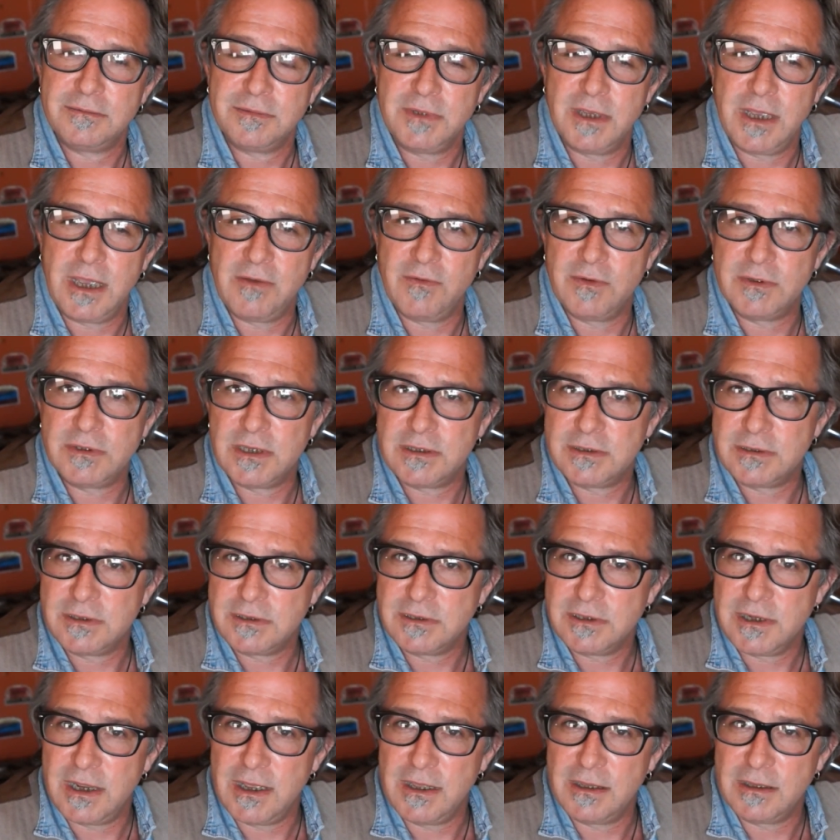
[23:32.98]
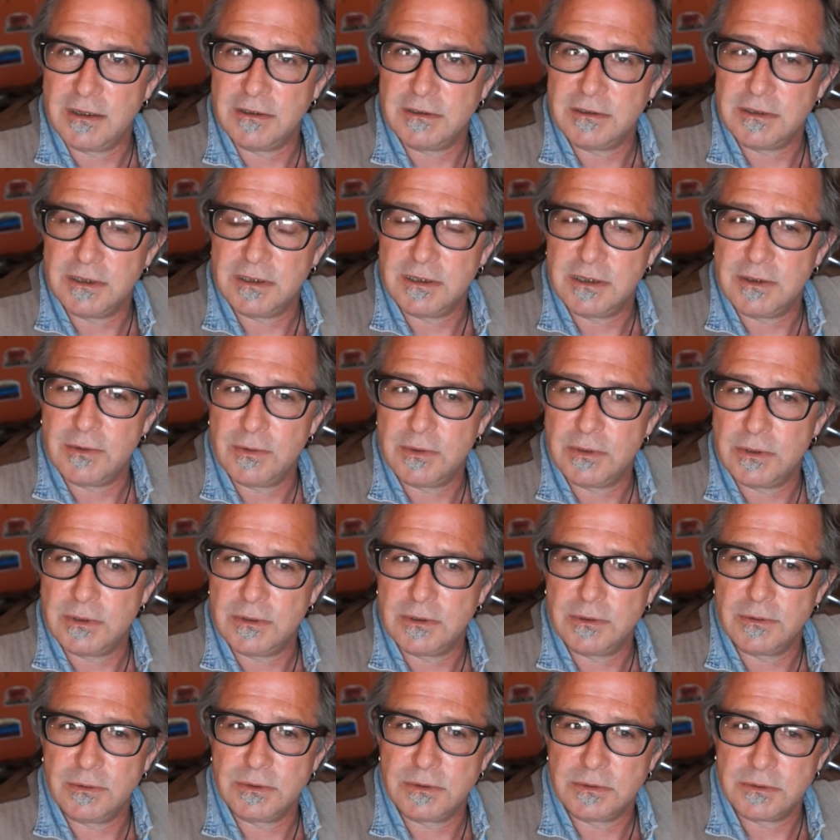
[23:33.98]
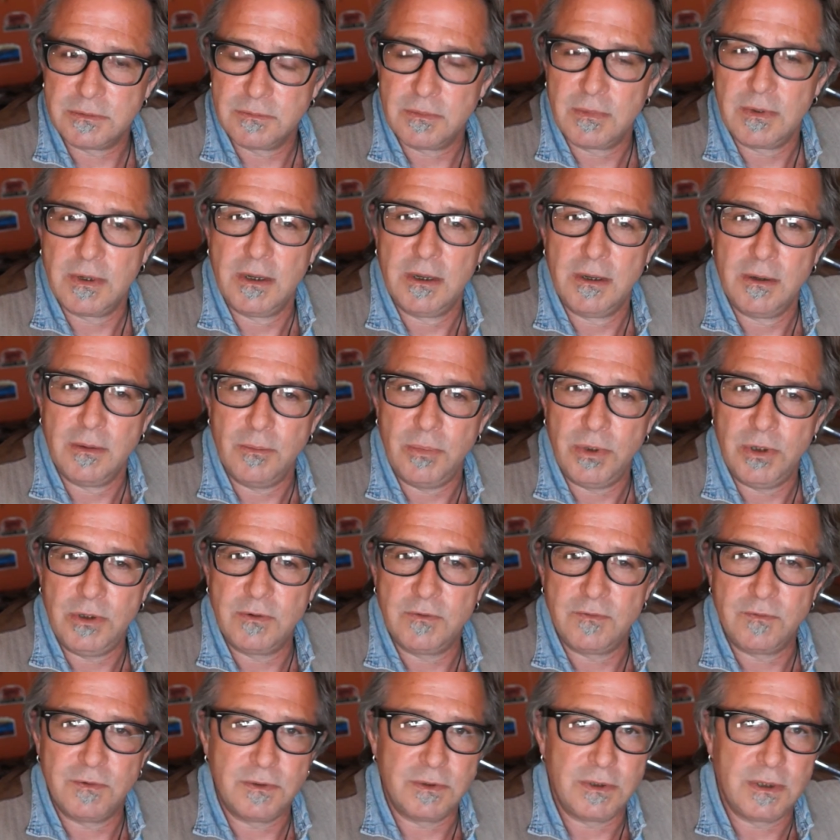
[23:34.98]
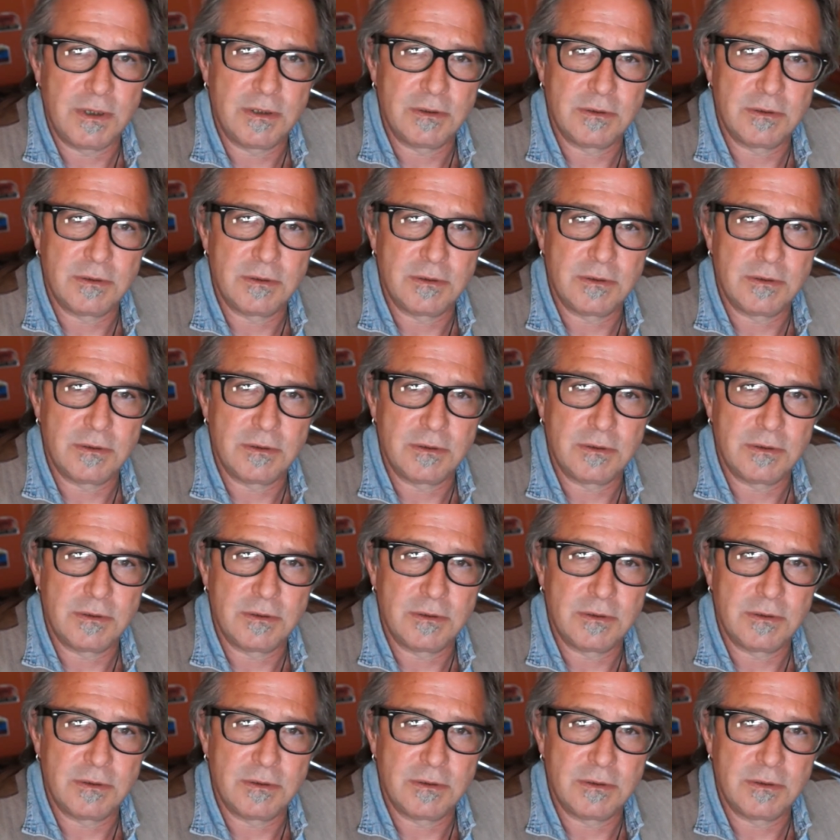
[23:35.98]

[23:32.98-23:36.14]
gave us as a challenge. It was beautiful,